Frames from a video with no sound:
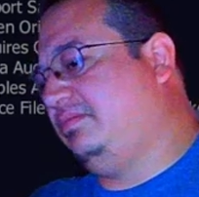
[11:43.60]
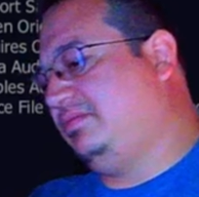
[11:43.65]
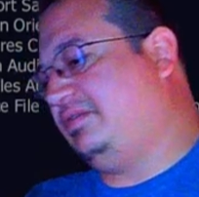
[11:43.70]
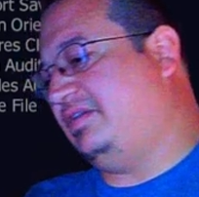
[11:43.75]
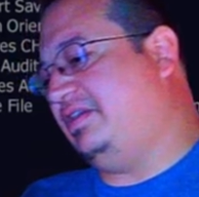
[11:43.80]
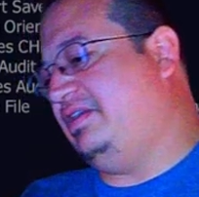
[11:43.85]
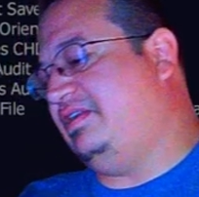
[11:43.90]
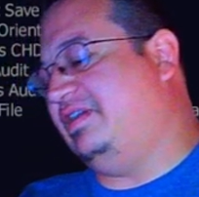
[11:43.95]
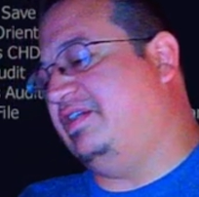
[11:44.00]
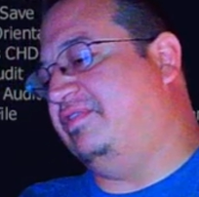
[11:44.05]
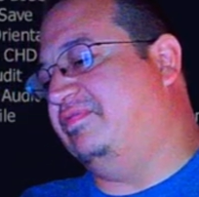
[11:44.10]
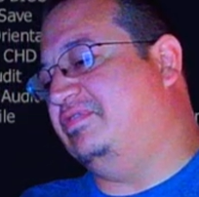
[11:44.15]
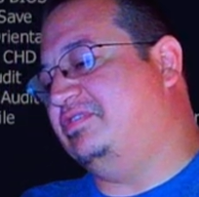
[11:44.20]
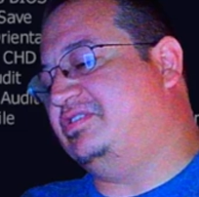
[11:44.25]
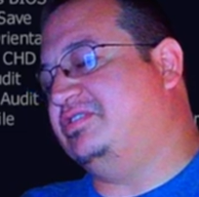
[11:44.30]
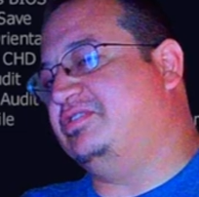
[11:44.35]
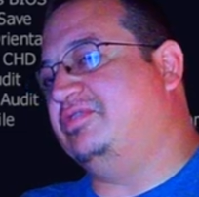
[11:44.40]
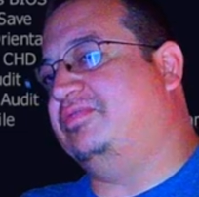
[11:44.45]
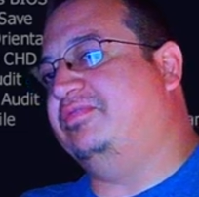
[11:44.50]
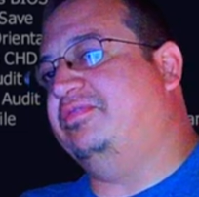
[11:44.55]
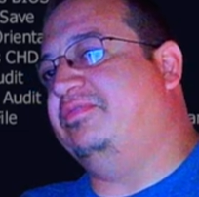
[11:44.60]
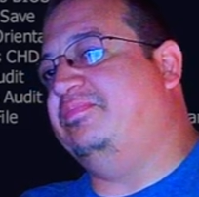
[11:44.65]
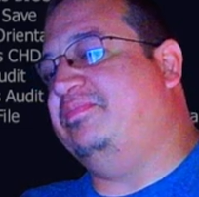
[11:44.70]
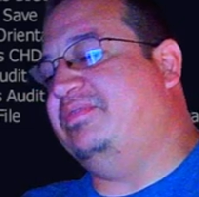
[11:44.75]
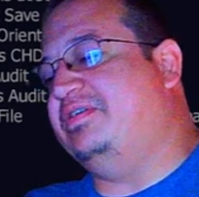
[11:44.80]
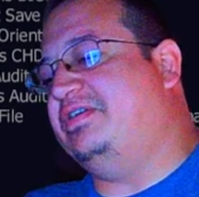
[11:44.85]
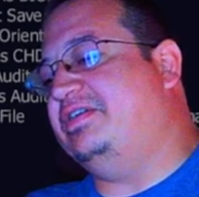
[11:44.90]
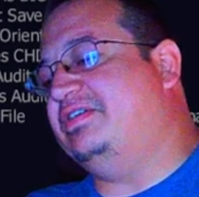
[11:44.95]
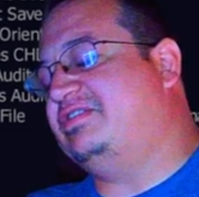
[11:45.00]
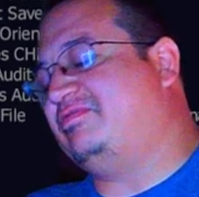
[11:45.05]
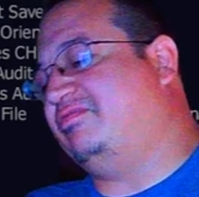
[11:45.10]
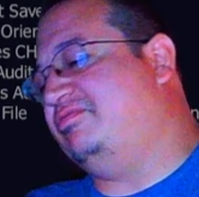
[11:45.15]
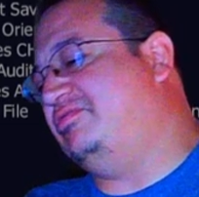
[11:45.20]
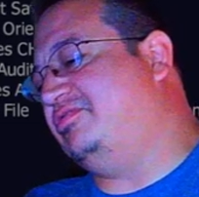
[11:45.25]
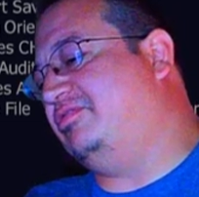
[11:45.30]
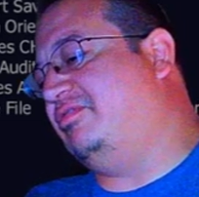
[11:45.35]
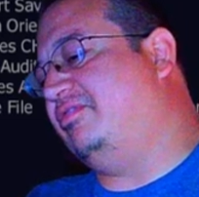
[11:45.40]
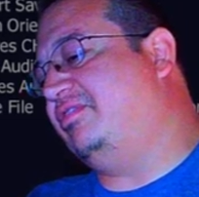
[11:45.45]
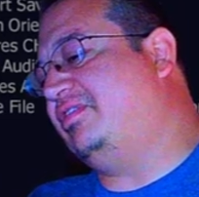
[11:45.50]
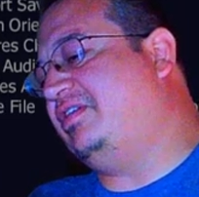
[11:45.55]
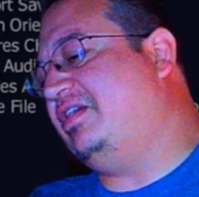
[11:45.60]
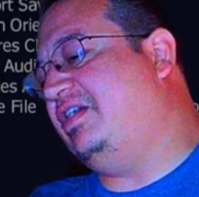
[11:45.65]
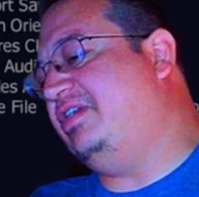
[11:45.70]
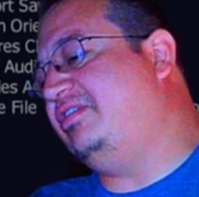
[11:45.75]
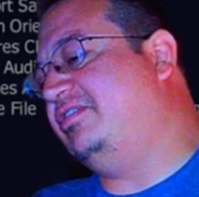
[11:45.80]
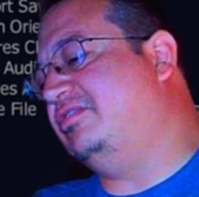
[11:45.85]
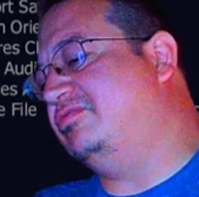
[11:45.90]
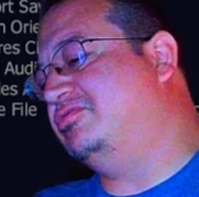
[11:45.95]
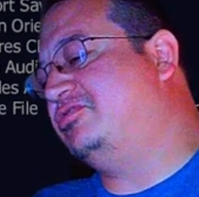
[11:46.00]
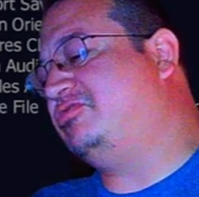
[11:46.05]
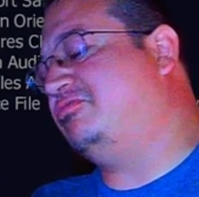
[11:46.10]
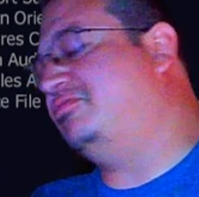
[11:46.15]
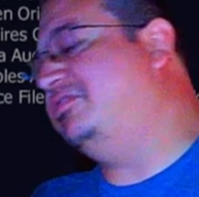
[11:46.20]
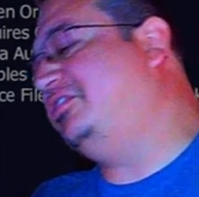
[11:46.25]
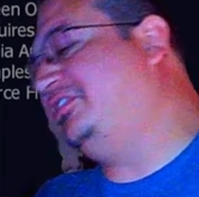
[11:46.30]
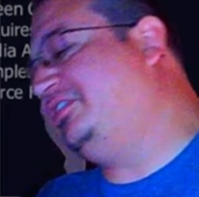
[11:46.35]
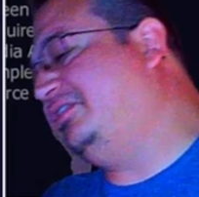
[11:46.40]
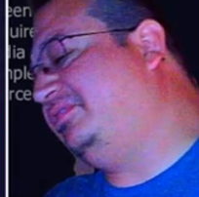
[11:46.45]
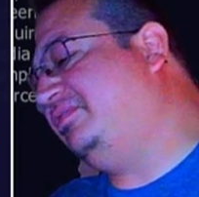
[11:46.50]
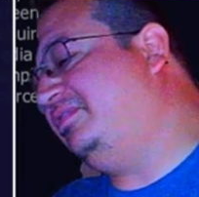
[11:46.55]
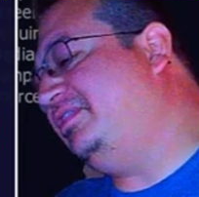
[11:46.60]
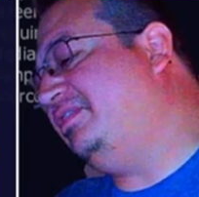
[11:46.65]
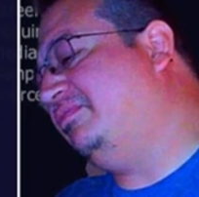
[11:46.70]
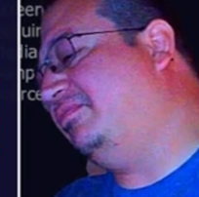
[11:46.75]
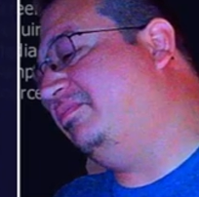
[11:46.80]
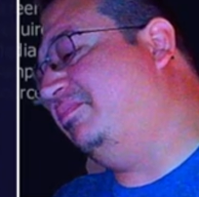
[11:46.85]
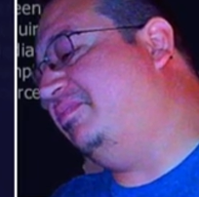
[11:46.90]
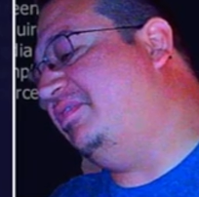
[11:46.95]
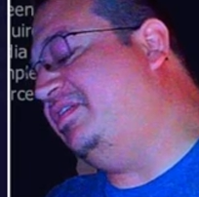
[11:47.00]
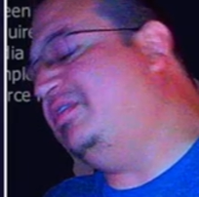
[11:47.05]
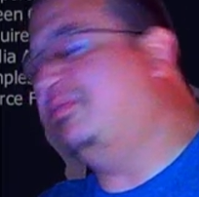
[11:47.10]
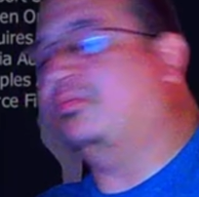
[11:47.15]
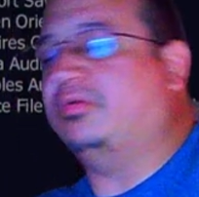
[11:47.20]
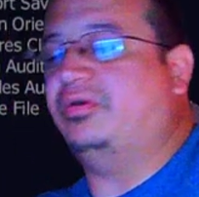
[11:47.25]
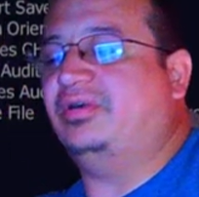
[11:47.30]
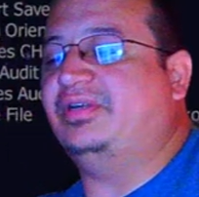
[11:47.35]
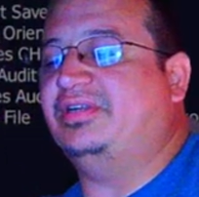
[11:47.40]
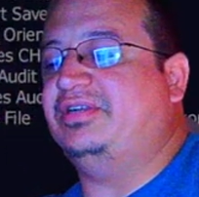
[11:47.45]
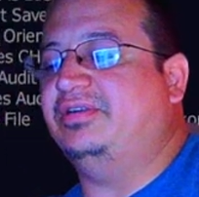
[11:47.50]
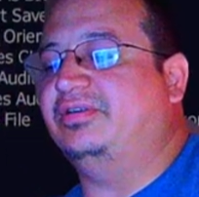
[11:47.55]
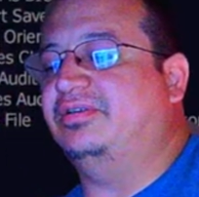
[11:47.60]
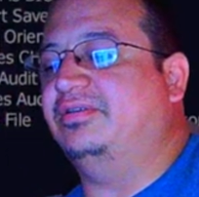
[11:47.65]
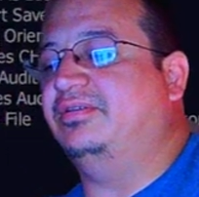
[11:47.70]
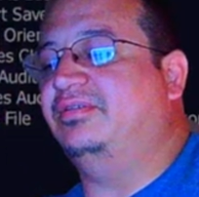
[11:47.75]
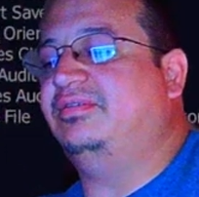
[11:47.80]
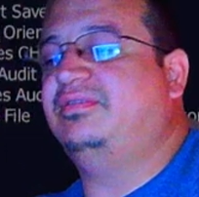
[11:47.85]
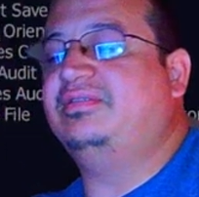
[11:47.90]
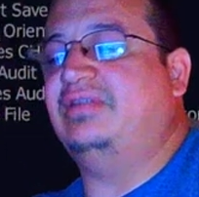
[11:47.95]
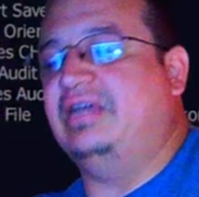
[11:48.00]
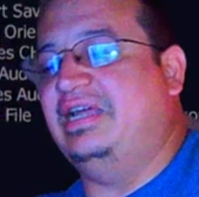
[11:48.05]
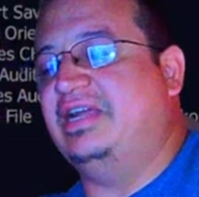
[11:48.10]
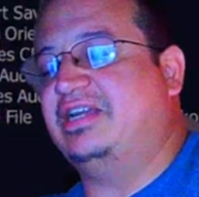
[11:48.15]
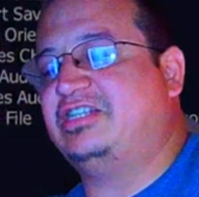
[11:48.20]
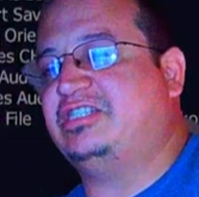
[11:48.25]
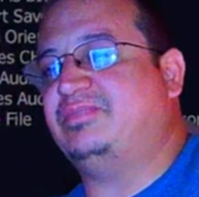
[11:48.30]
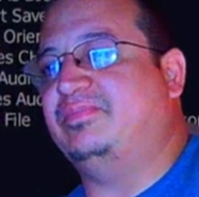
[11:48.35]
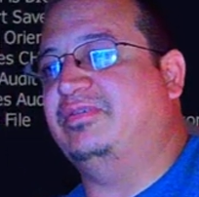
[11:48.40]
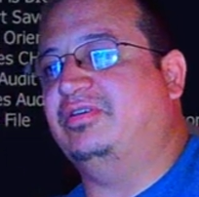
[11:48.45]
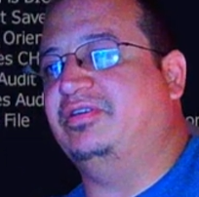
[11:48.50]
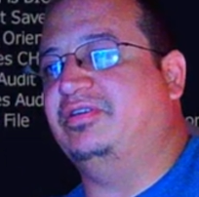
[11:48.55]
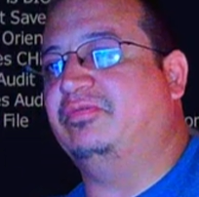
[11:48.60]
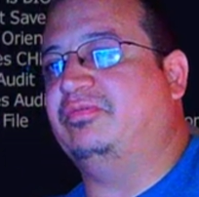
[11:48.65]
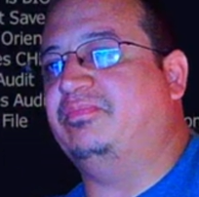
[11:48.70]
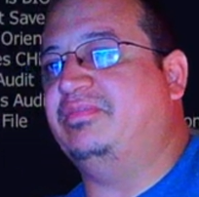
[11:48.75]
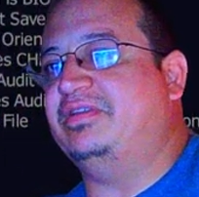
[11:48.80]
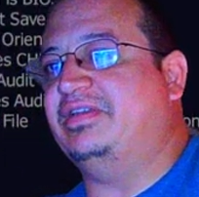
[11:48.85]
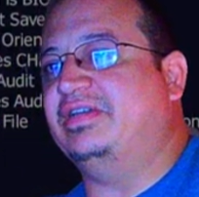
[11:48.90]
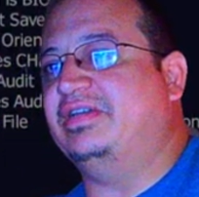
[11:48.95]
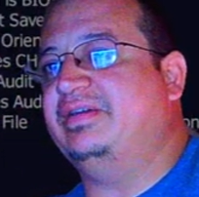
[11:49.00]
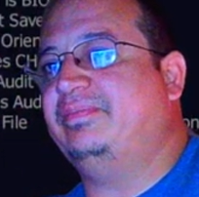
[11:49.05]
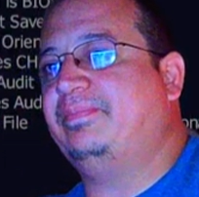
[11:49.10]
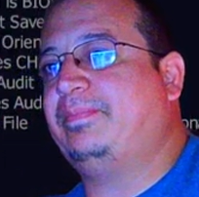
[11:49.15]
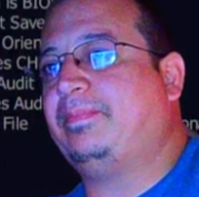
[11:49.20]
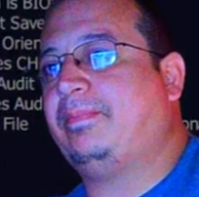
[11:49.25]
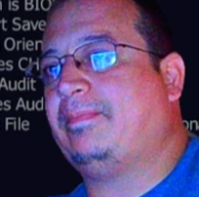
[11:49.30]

Okay, now this is going to be, as far as your arcade goes, traditionally would be where your X button would be at.